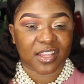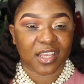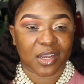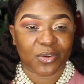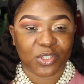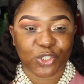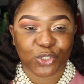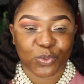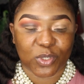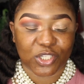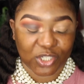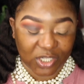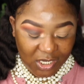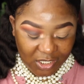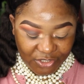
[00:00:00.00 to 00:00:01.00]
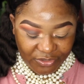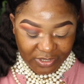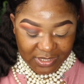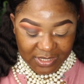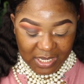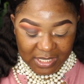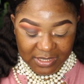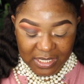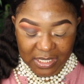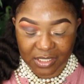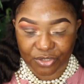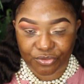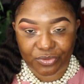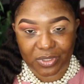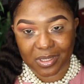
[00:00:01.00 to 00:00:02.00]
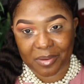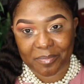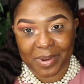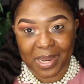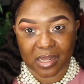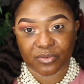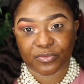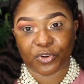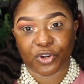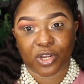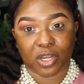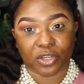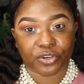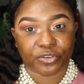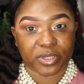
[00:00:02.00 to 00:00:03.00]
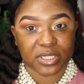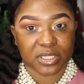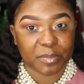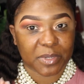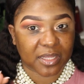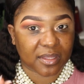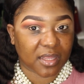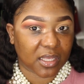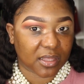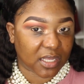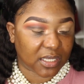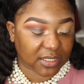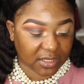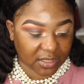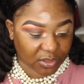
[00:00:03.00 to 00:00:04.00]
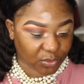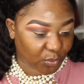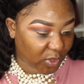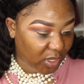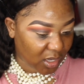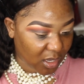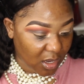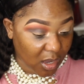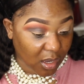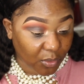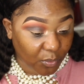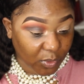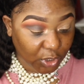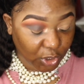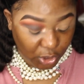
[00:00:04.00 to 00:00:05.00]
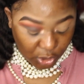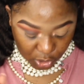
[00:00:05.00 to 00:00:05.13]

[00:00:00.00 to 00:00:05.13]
So I think I want to do a little cut crease, guys. I didn't really plan for a cut crease, but I think that's the way I want to